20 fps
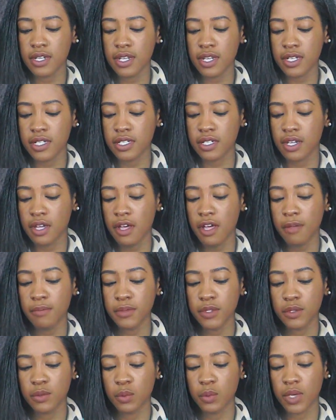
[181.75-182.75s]
it
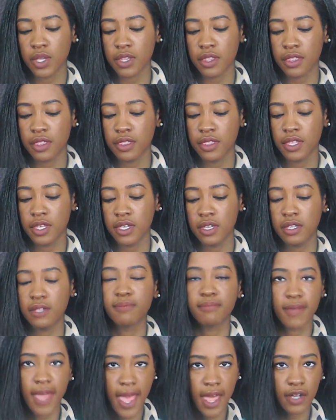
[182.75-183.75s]
comes with
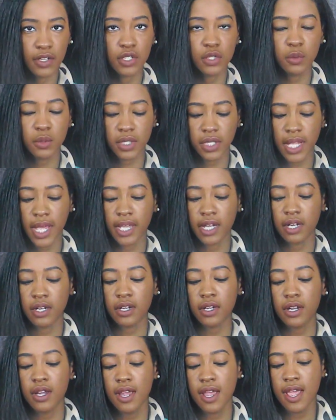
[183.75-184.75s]
the actual
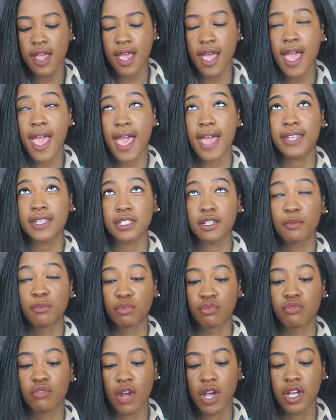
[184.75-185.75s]
liner and a
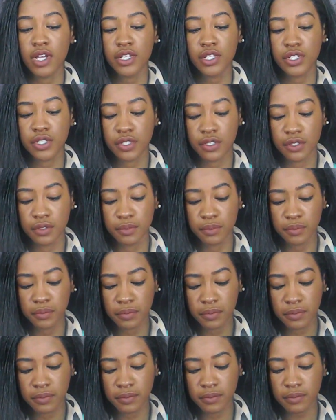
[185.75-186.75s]
brush.
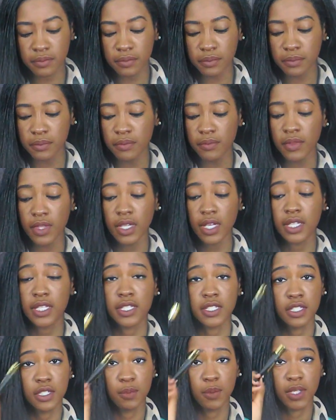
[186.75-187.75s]

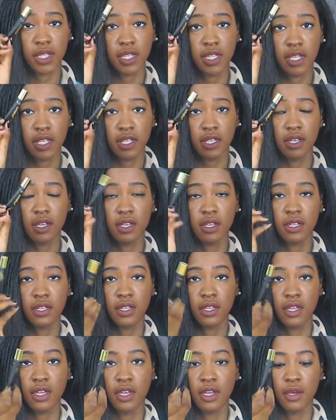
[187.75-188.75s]
This is what the
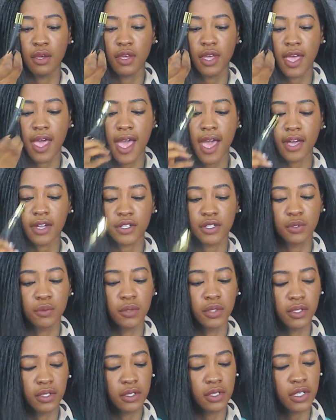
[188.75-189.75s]

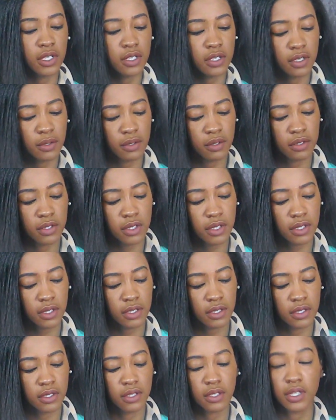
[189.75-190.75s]
actual
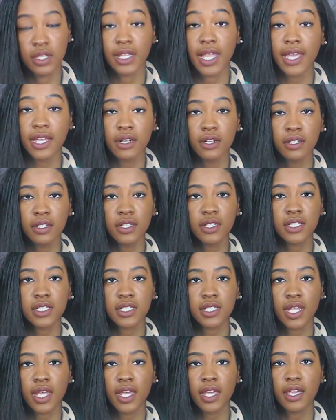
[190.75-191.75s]
liner
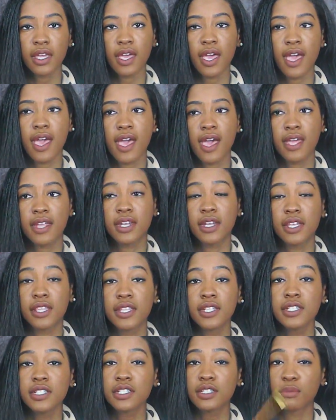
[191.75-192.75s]
looks like, and
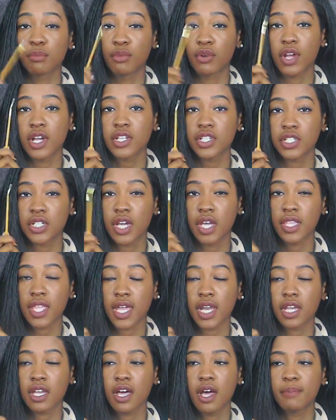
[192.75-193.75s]
this is the brush
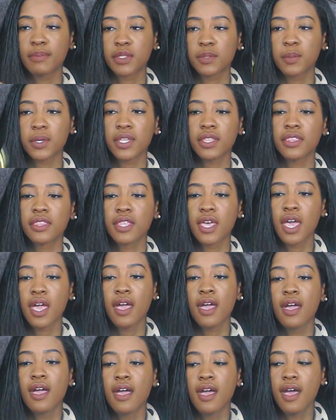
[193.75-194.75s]
that it comes with.
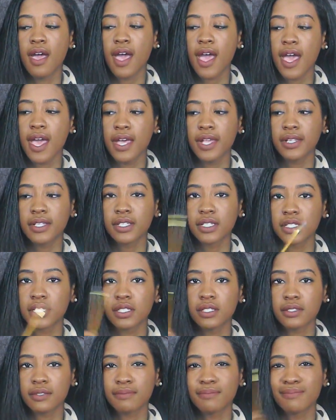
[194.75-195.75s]
And